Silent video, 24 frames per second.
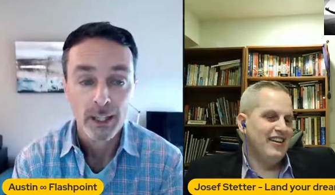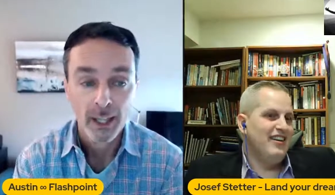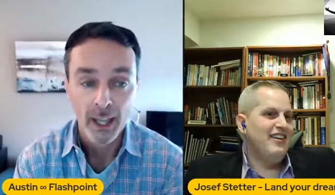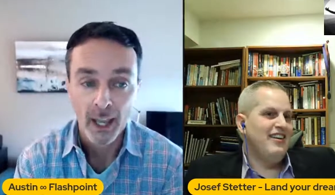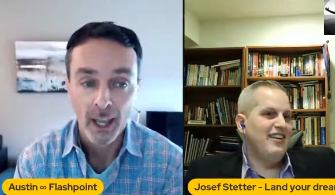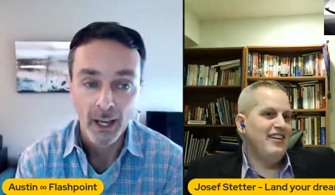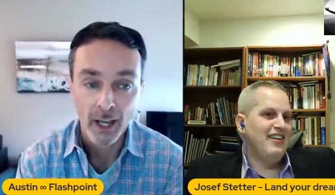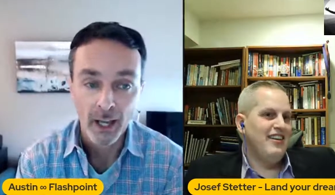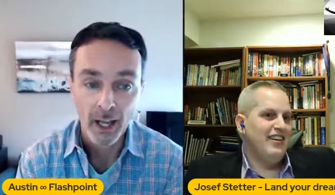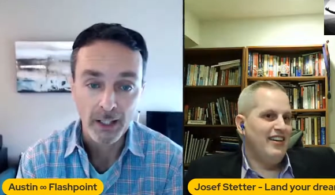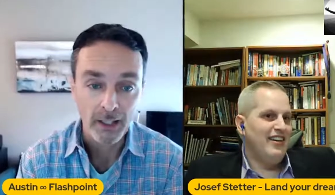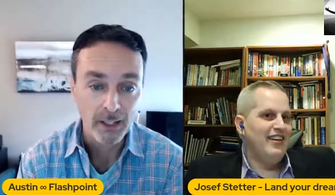
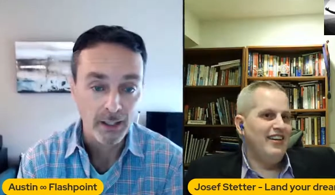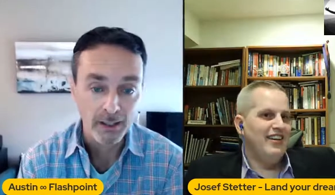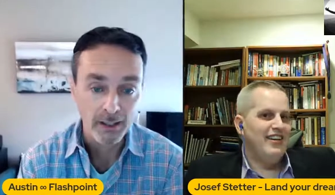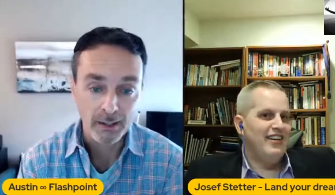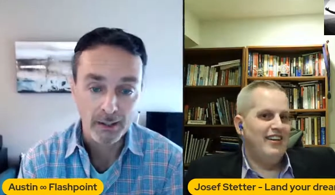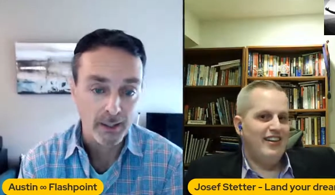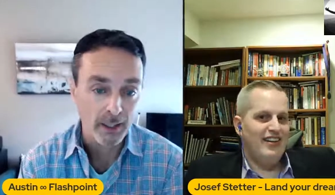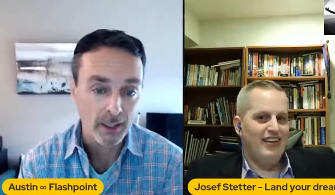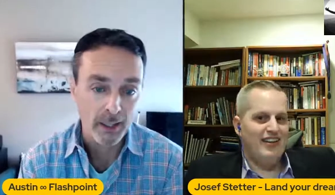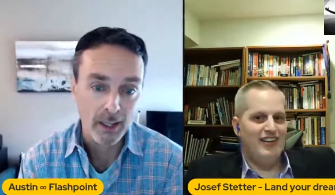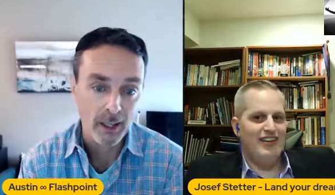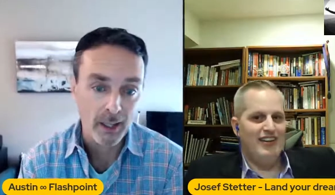Speaker 1: and I
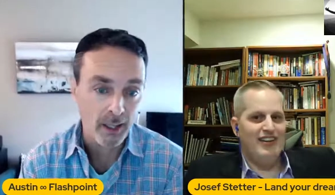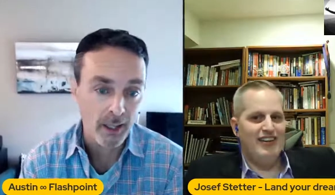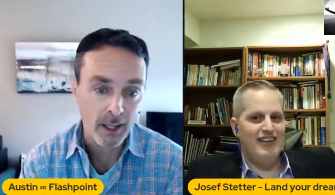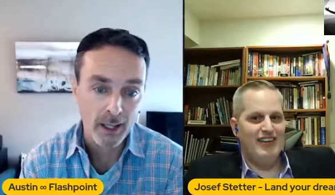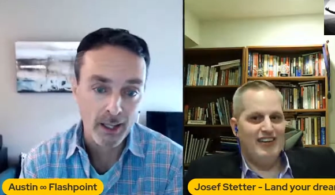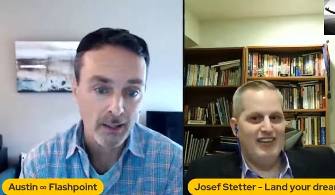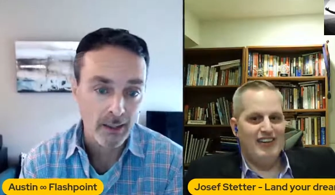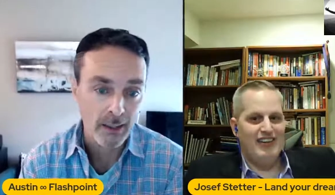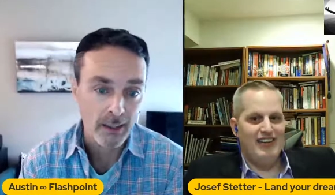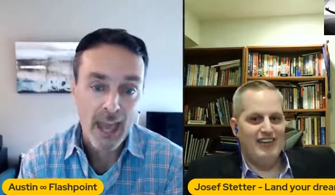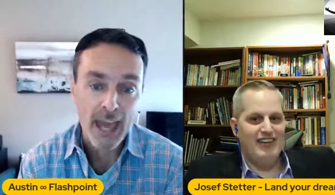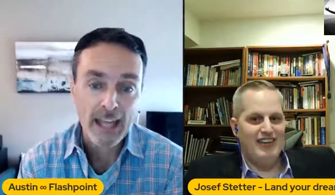it,
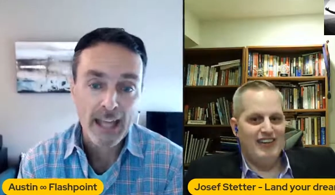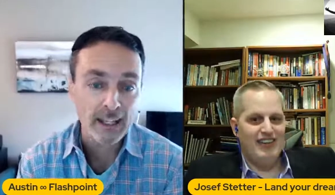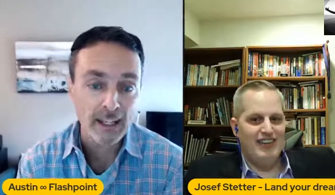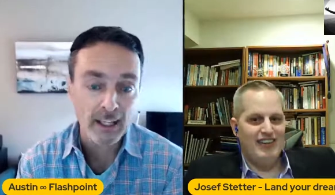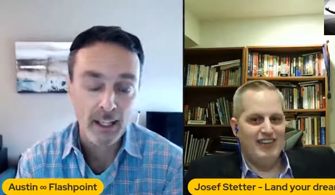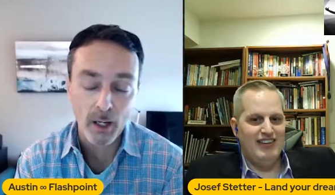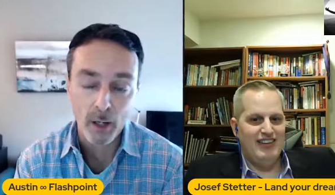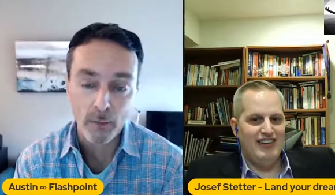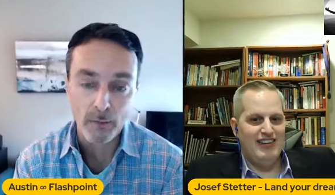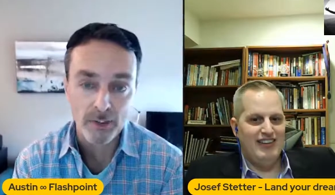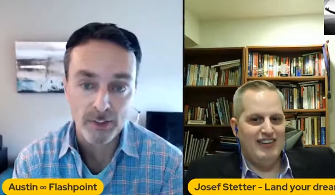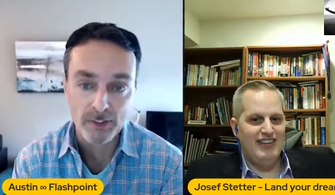that in
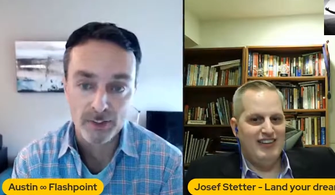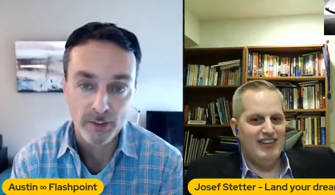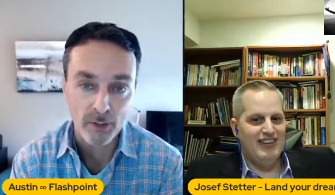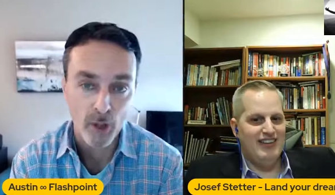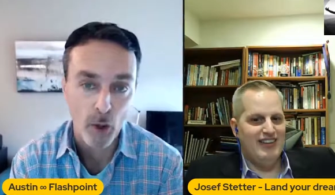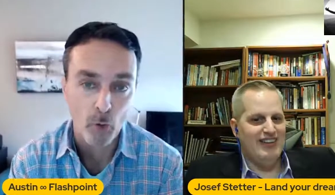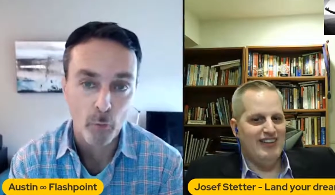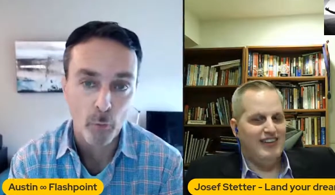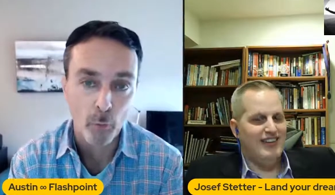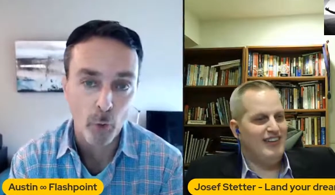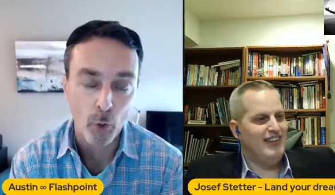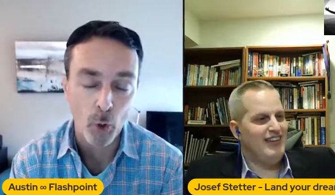and of
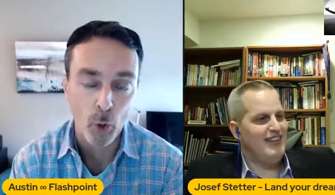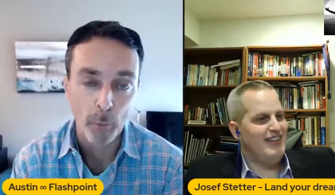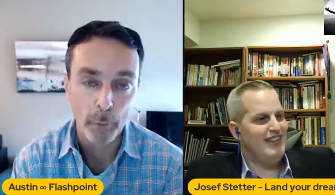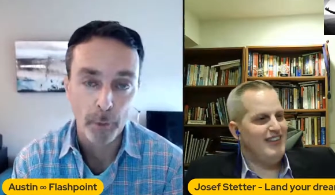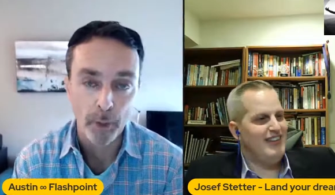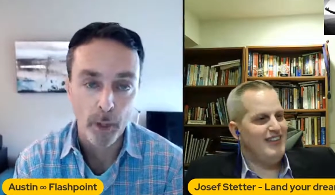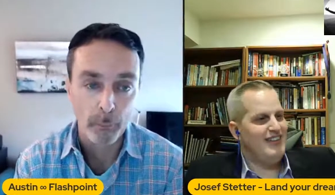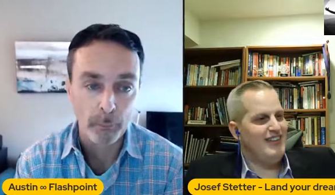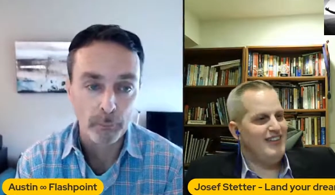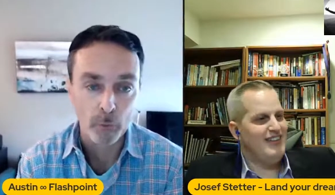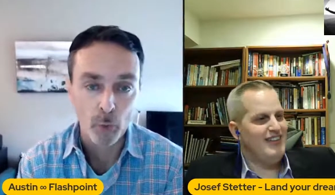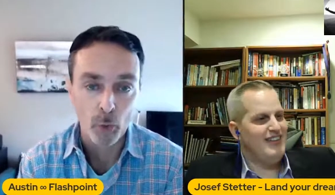itself will open
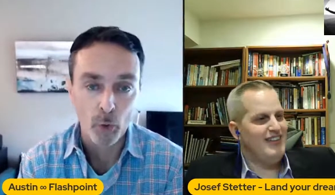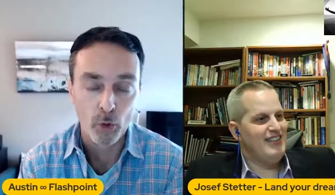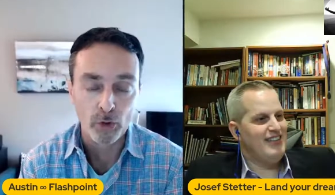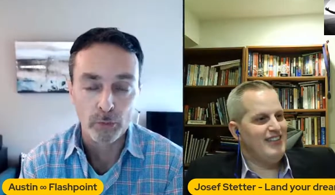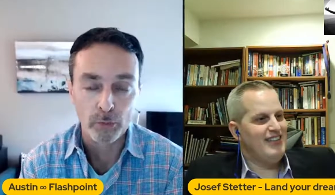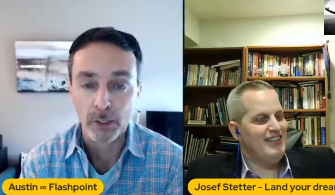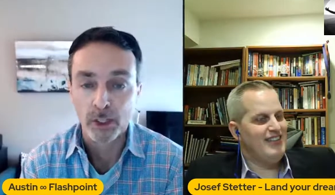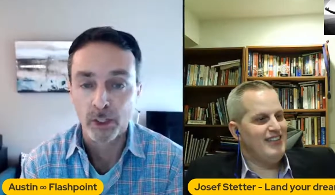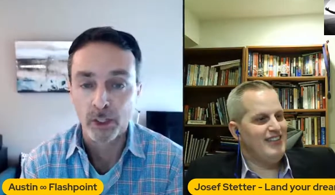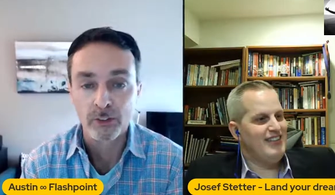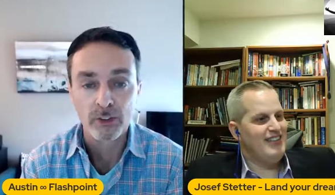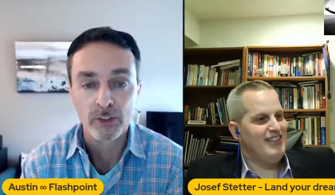up doors
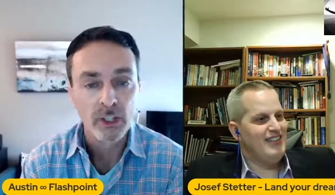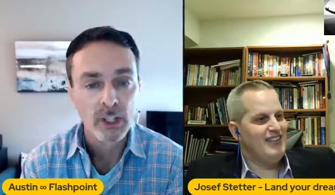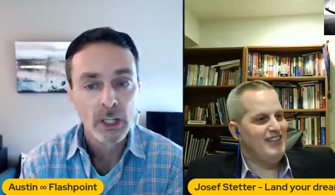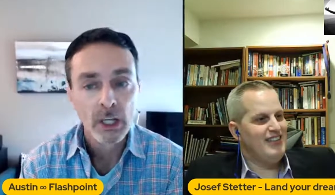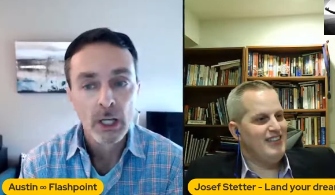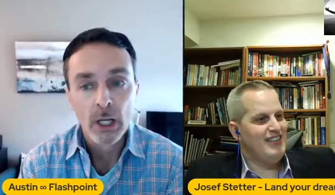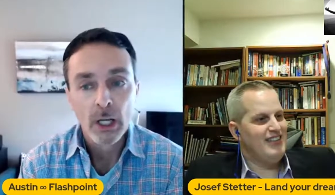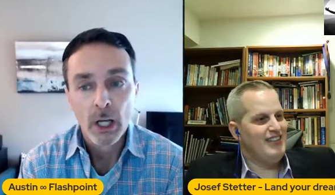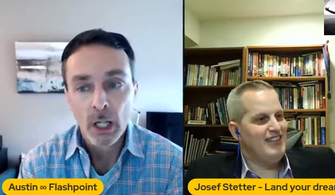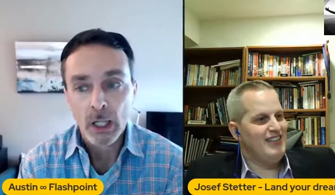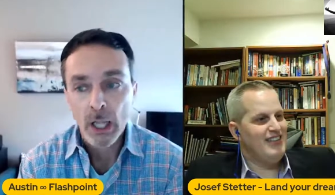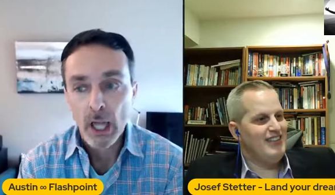because
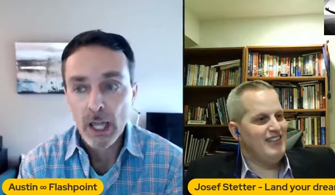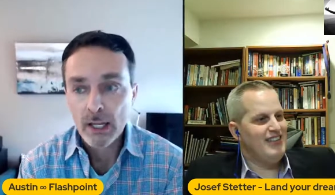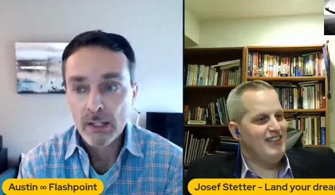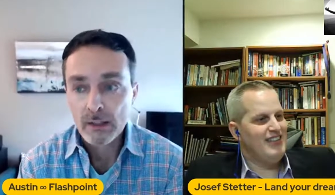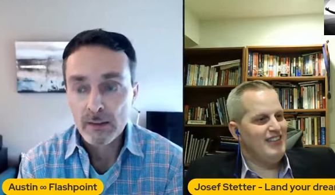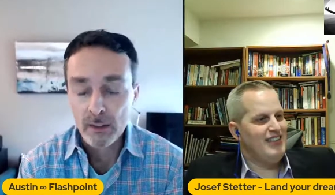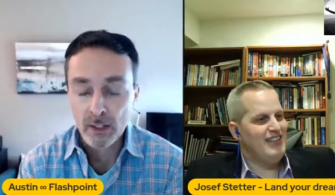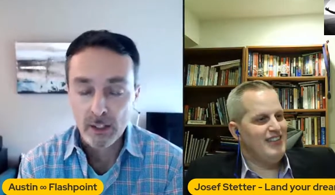a lot of